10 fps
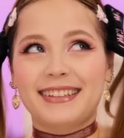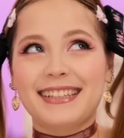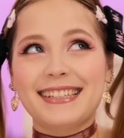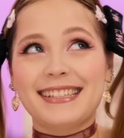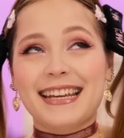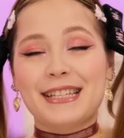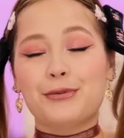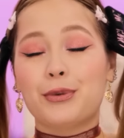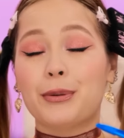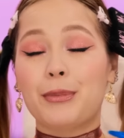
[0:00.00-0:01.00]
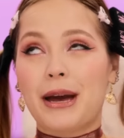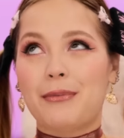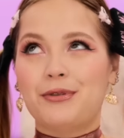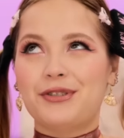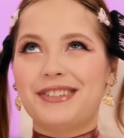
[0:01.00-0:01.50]
This test will be a
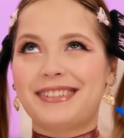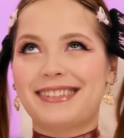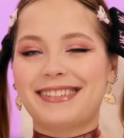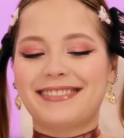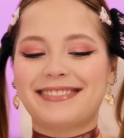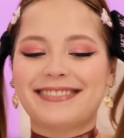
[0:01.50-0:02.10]
breeze!